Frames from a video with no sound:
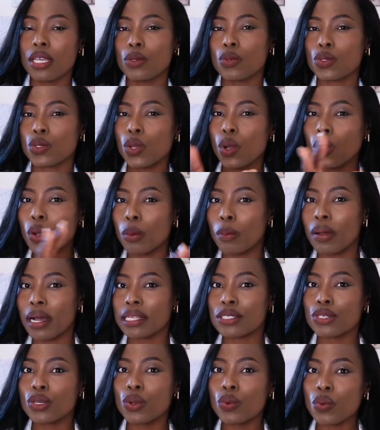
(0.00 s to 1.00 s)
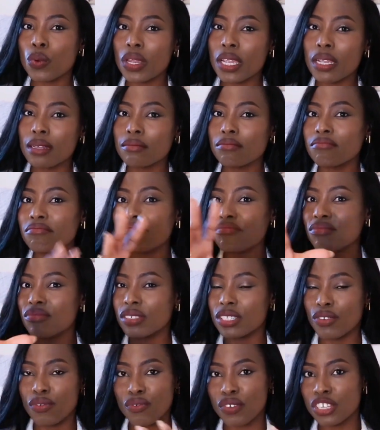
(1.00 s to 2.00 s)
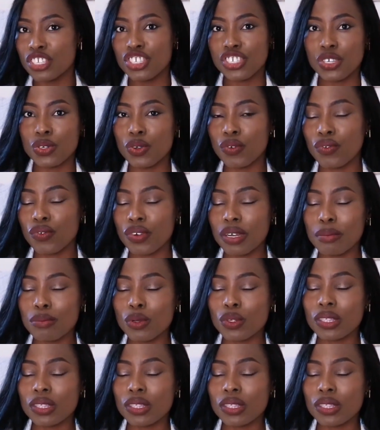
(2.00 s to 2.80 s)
it was all about green, different shade of green.